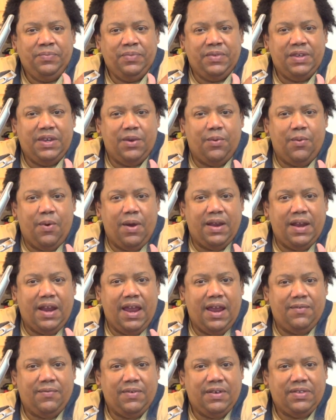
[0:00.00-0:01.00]
You want
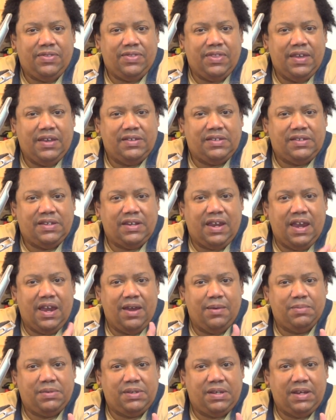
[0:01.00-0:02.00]
everything to
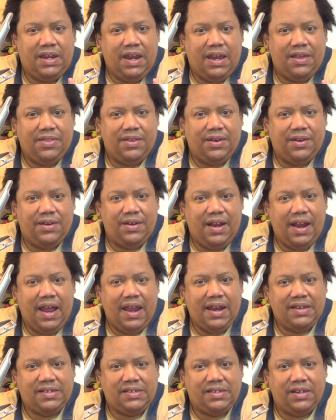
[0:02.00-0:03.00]
come together
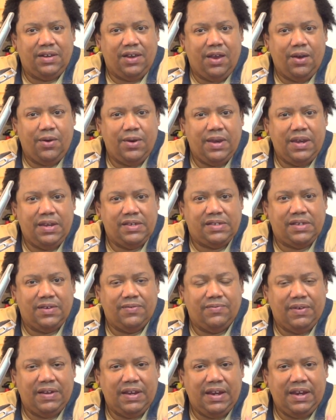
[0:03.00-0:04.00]
nice and
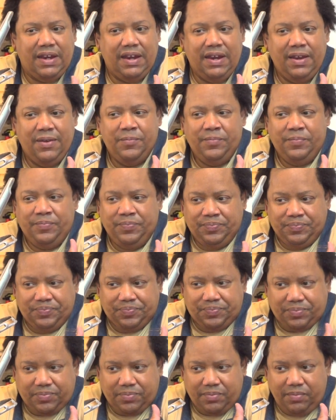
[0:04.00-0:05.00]
cohesively.
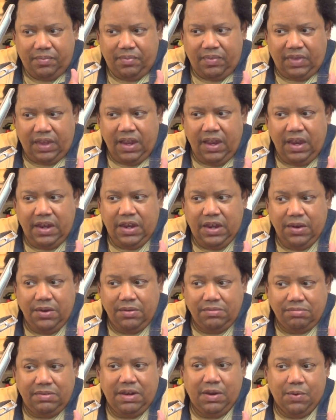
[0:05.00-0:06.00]

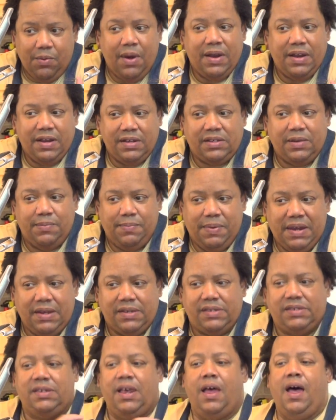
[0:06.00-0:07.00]
You want it to be a
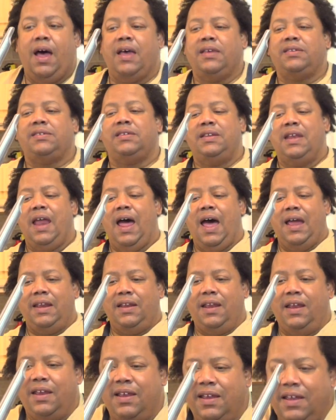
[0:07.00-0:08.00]
sauce, not
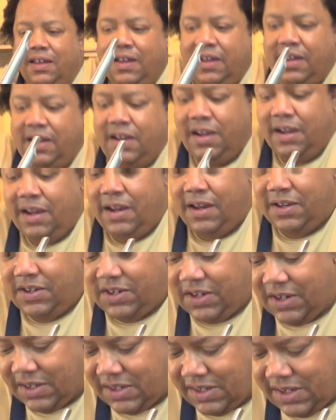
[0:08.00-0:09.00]

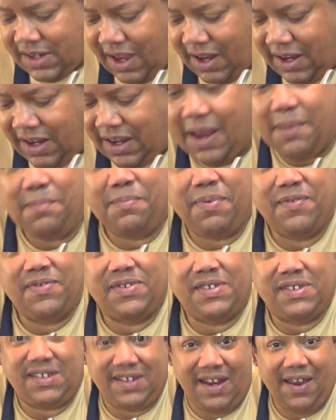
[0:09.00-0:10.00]
just a lump of
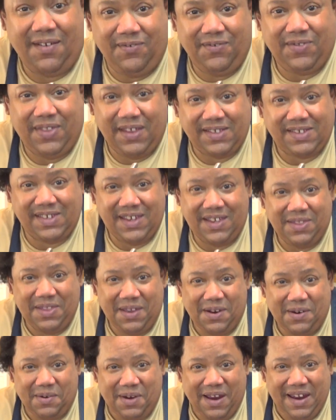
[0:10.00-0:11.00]
stuff that's in
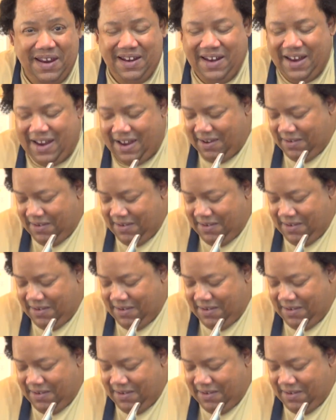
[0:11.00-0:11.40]
there right now.